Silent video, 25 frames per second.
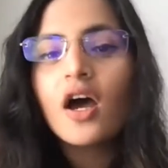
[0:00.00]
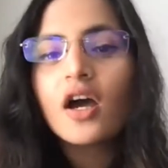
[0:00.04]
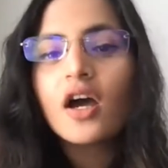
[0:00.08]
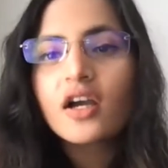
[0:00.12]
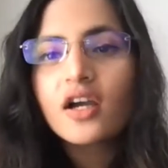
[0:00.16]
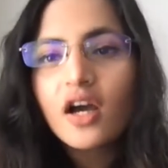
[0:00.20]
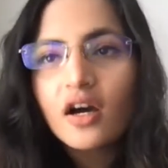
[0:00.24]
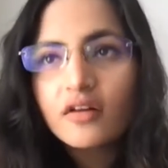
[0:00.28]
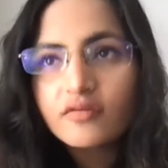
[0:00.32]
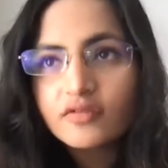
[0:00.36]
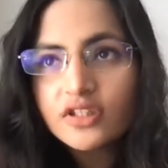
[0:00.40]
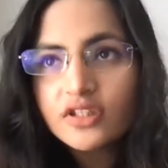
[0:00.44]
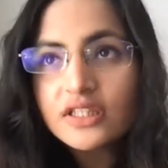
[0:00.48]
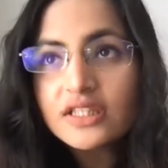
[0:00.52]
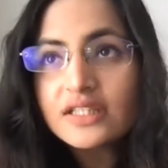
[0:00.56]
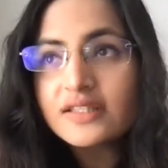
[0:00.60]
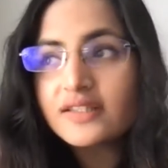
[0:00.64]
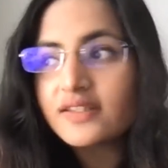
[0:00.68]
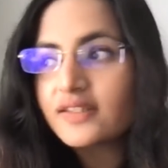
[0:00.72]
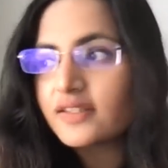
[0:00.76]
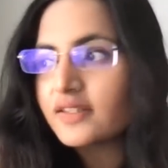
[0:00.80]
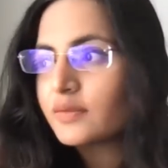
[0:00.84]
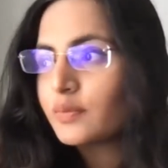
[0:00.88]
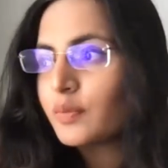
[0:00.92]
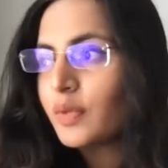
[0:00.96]

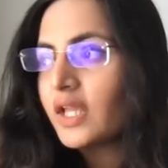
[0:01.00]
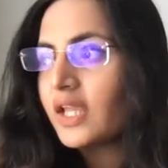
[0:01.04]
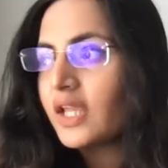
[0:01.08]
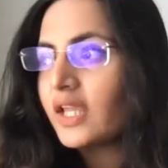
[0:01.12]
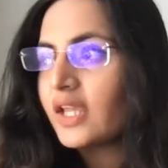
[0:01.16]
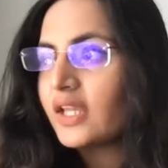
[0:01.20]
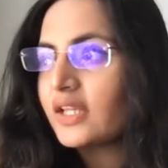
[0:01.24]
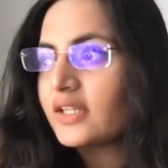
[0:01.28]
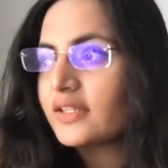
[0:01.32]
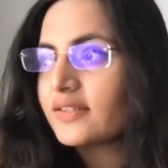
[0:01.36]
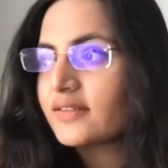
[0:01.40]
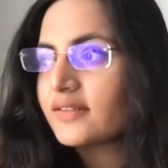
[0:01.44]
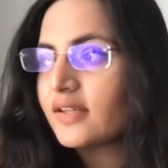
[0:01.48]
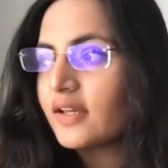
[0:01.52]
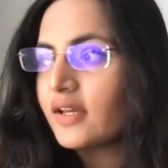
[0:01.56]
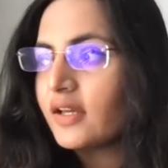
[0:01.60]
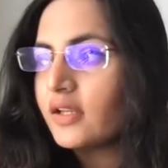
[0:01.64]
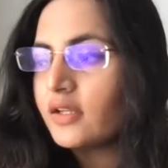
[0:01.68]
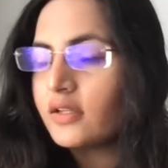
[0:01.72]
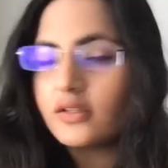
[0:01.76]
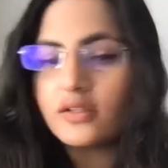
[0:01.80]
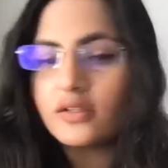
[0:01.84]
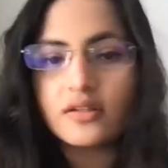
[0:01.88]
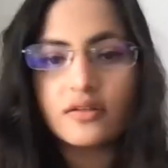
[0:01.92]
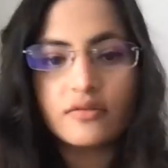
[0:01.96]
governance space
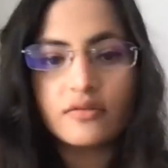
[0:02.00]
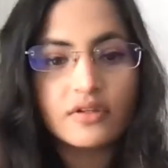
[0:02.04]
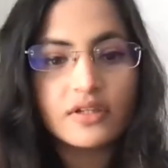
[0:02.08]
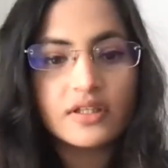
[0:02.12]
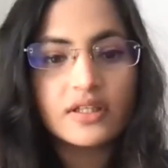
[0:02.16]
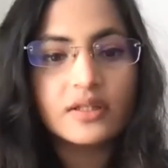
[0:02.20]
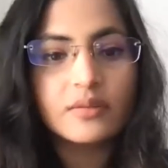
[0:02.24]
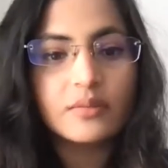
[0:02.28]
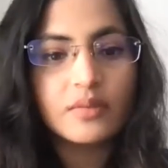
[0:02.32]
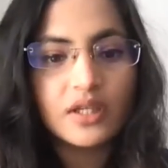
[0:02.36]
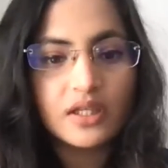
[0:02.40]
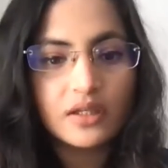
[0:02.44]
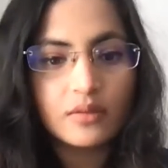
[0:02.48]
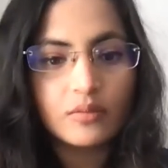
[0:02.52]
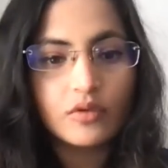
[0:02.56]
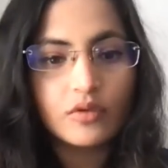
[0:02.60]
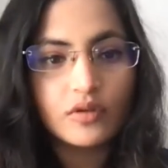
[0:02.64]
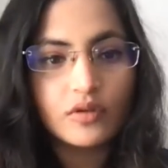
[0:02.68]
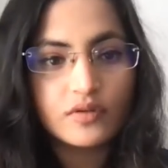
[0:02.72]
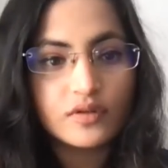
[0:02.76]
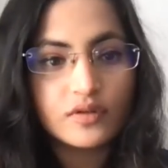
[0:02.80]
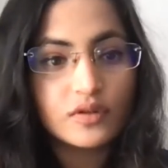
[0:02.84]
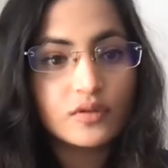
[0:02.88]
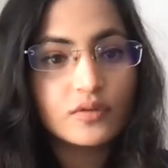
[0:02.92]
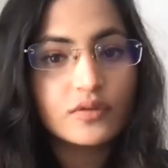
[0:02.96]
and really be able
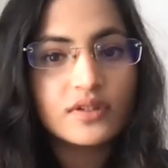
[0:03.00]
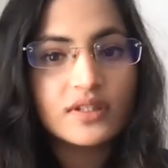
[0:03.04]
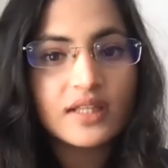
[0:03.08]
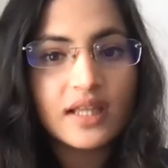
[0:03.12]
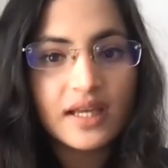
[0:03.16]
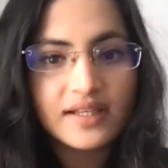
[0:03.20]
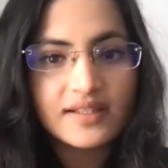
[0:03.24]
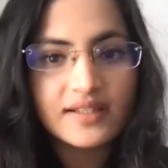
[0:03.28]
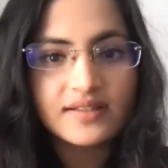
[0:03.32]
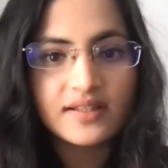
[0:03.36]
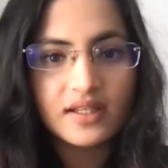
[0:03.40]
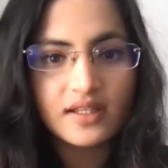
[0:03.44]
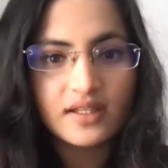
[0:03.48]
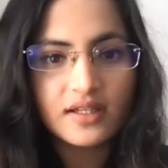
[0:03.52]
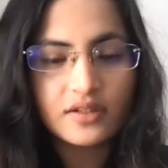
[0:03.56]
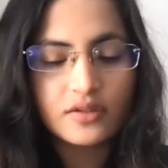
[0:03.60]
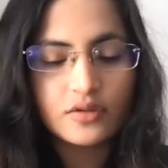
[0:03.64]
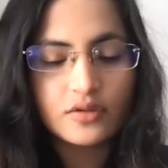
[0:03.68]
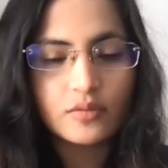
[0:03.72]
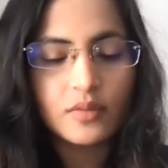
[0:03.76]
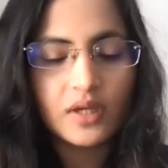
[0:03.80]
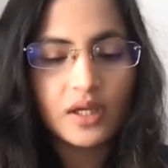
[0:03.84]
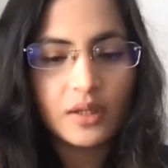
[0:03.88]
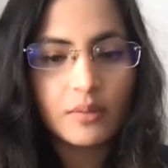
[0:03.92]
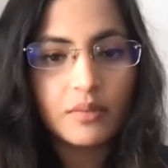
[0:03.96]
to utilize data to
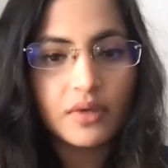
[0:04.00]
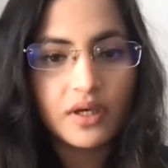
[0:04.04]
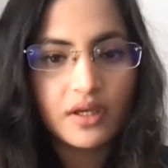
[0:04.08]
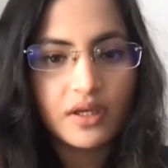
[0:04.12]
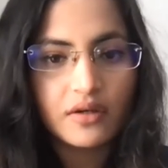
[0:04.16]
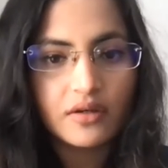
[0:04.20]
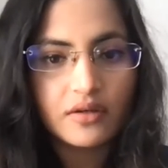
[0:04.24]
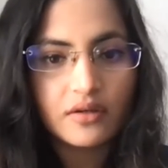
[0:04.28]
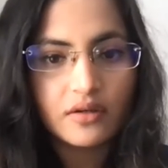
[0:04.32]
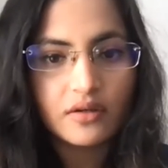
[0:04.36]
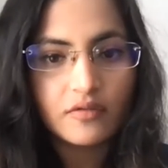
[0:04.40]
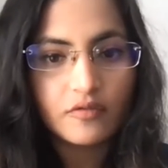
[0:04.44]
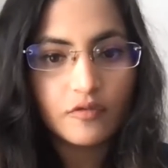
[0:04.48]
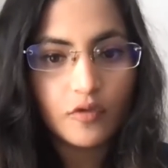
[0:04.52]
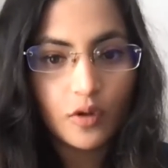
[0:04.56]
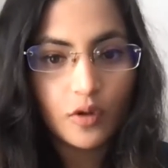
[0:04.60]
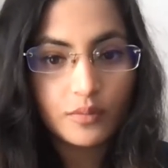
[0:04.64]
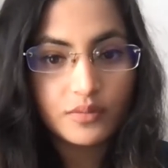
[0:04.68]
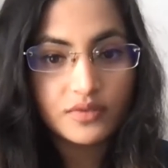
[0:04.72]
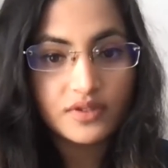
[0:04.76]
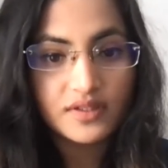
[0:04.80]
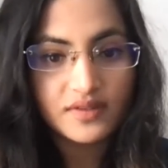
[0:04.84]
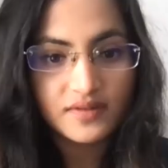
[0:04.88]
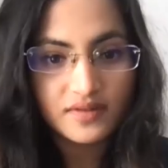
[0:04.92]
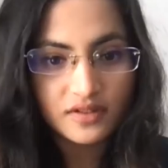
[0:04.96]
make better
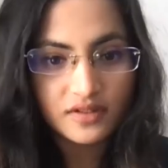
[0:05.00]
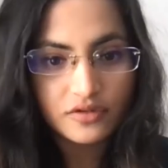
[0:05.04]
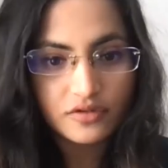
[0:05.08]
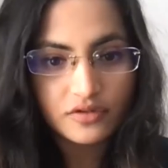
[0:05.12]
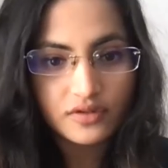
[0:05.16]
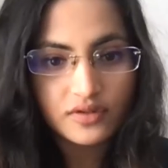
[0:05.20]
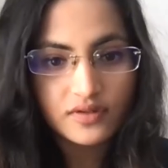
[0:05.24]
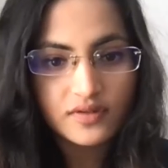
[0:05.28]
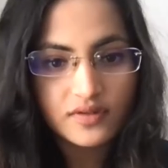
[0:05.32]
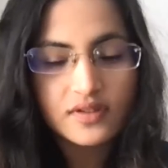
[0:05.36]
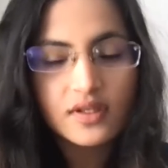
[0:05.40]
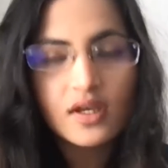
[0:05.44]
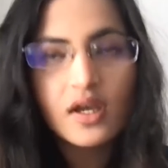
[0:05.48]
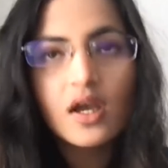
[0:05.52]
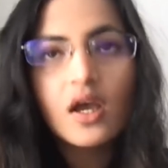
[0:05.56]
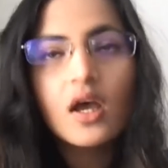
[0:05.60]
informed decisions.